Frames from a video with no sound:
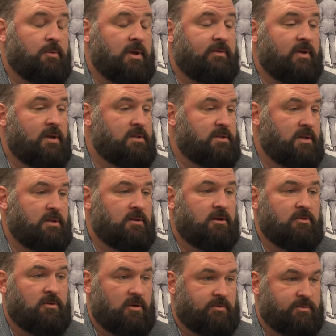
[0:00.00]
we have 18
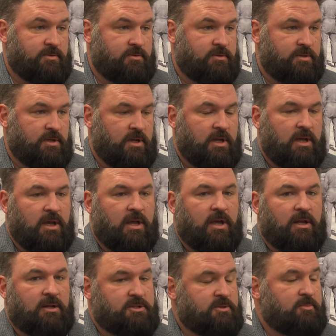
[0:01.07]
loan officers,
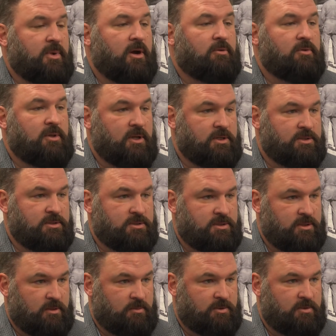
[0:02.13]
and it's about
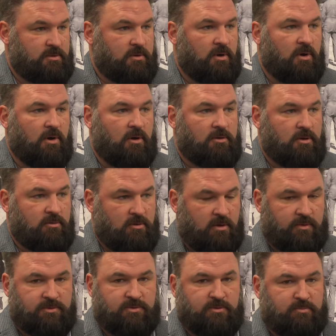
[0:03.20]
relationships. Mm-hmm. Our loan
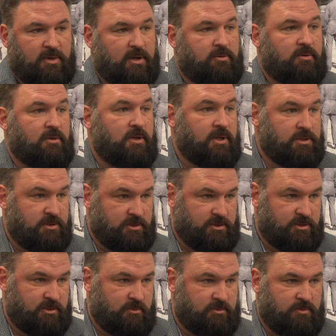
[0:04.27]
officers make
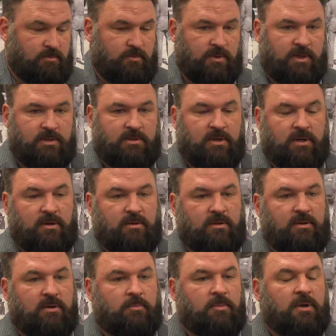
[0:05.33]
relationships. We tell
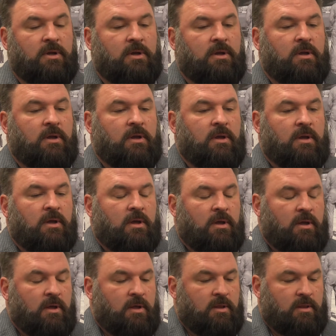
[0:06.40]
them
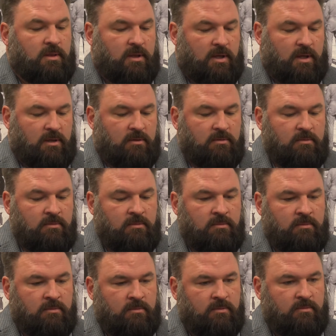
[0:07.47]
that
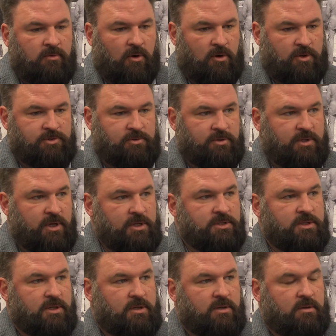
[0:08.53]
for our
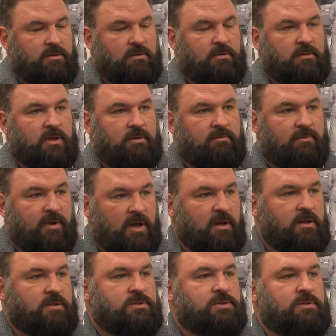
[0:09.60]
strategic
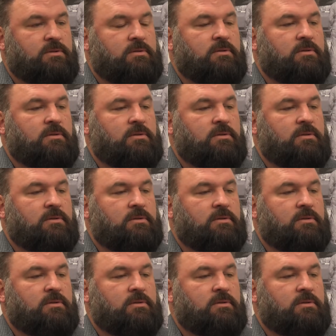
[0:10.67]
advantage,